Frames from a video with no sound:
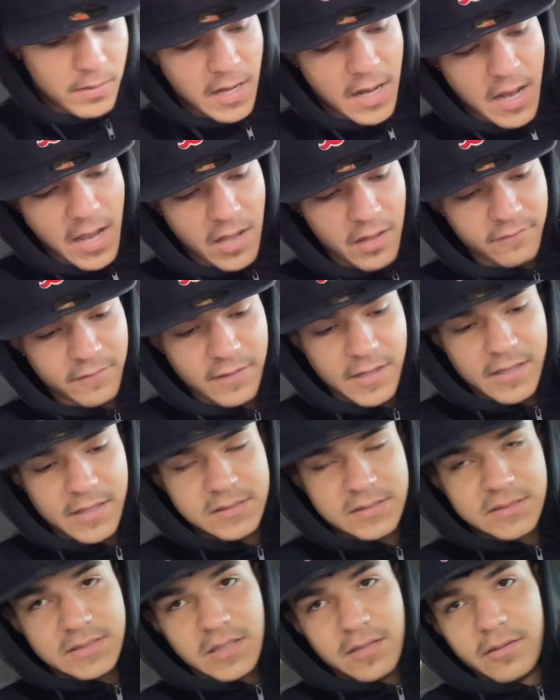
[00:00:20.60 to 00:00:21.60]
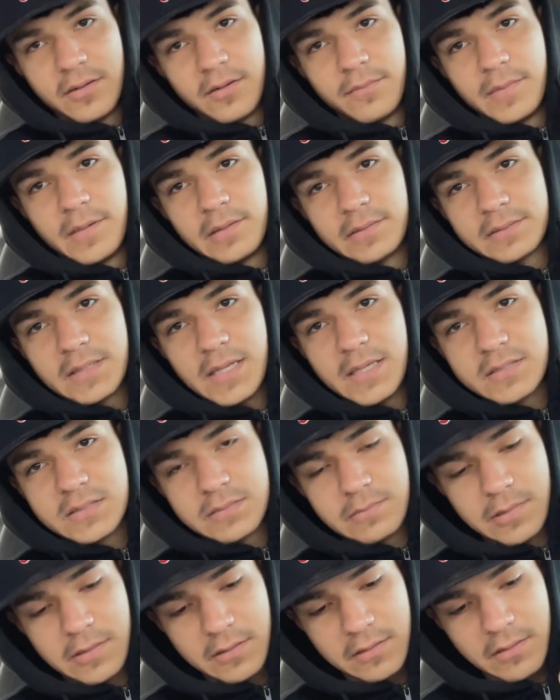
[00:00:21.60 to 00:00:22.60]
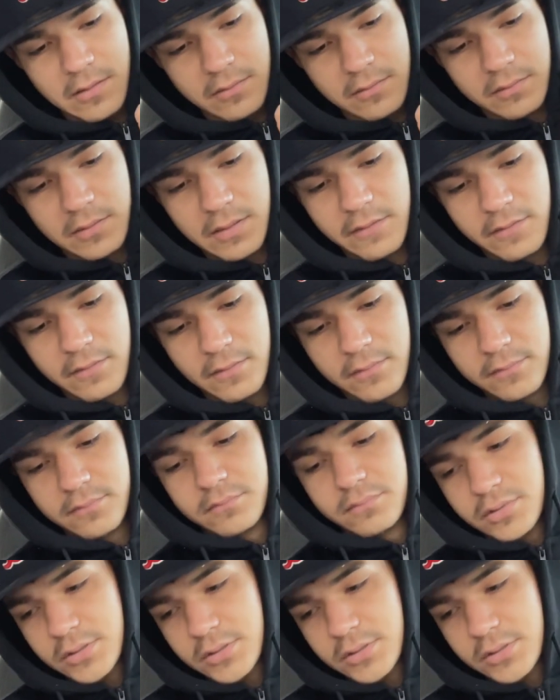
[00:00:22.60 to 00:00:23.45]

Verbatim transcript: I haven't had cereal milk. That's one of the only um